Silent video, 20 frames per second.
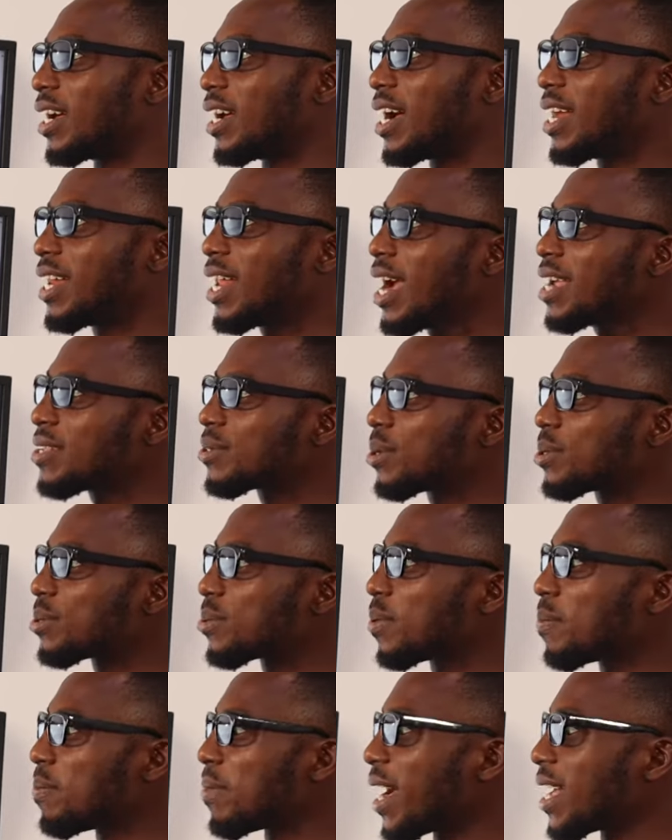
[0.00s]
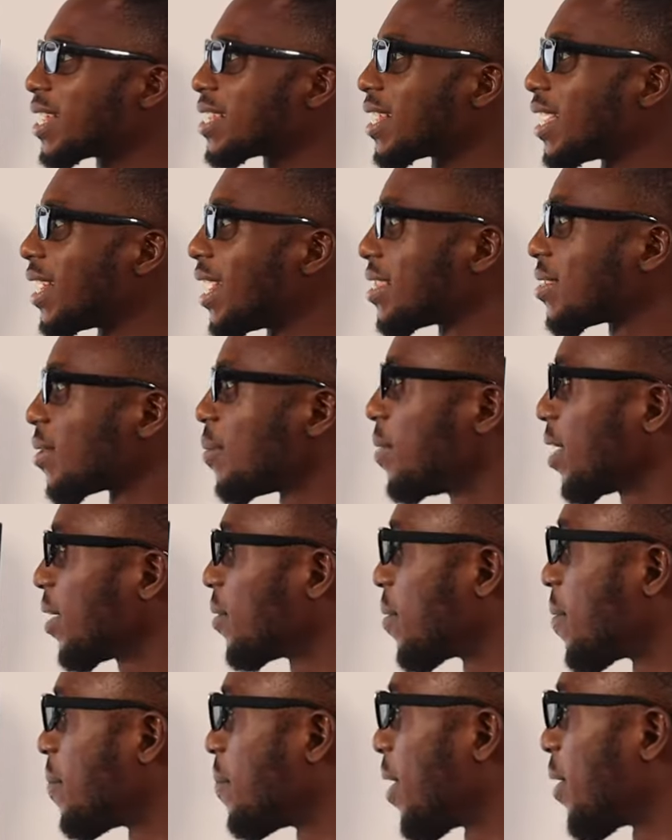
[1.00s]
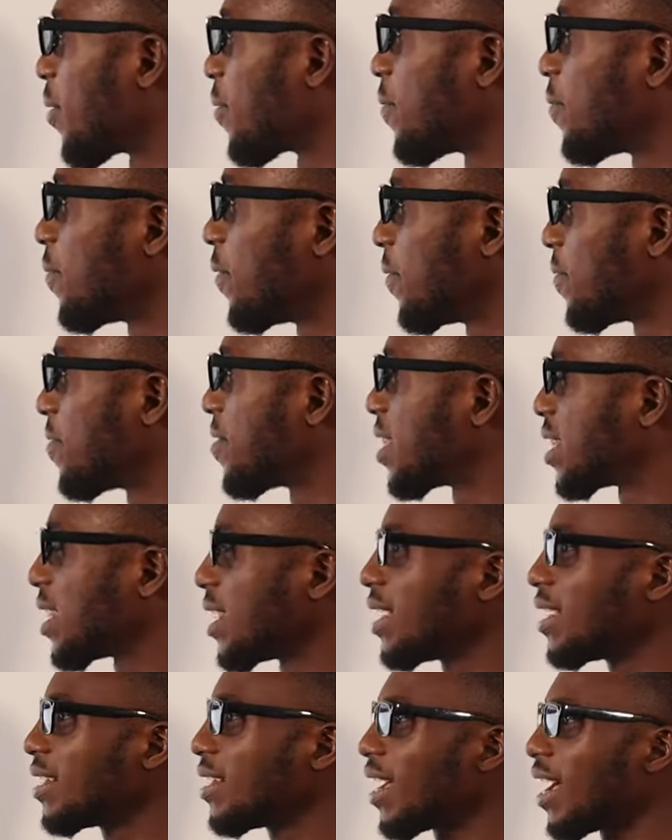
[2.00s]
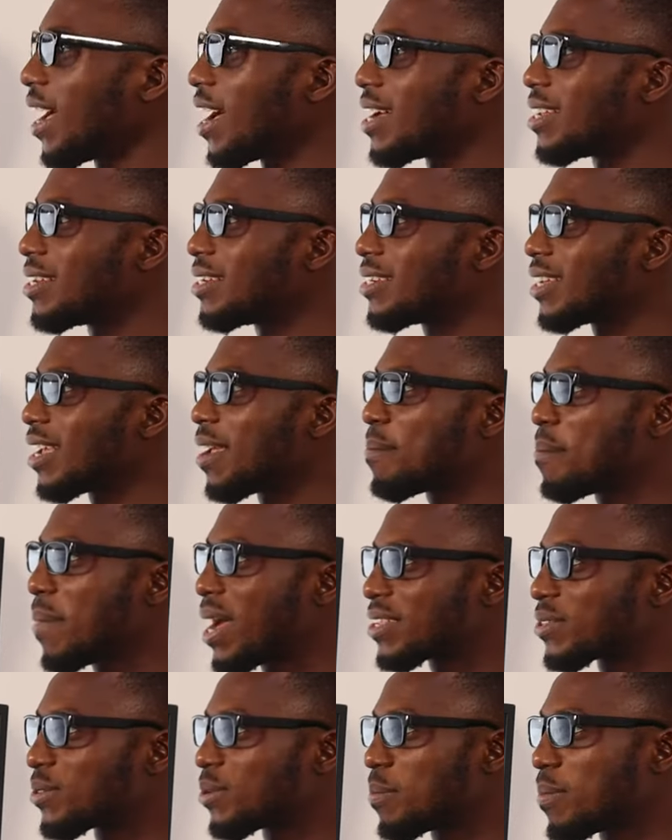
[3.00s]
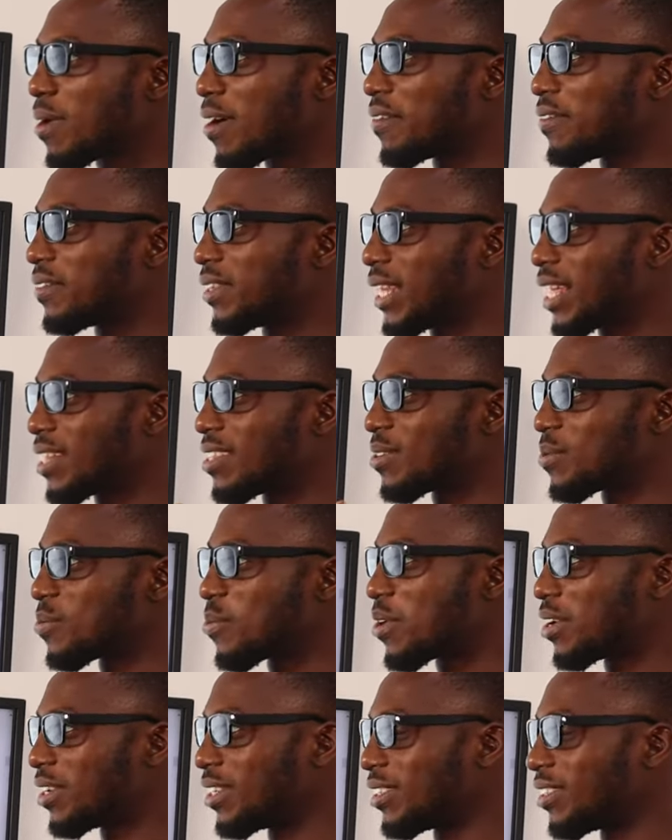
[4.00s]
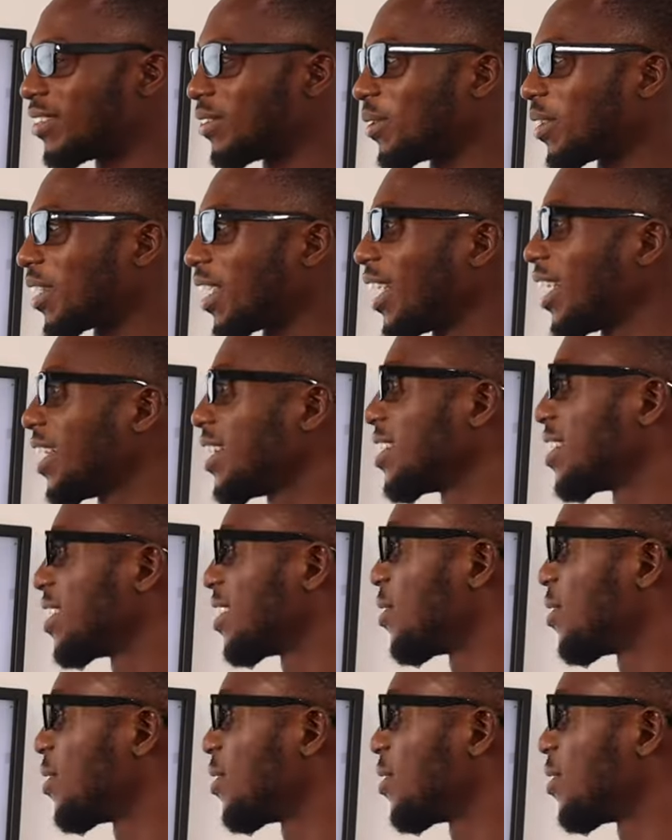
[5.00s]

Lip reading: An isotope has an atomic number of 15 and a mass number of 31, okay?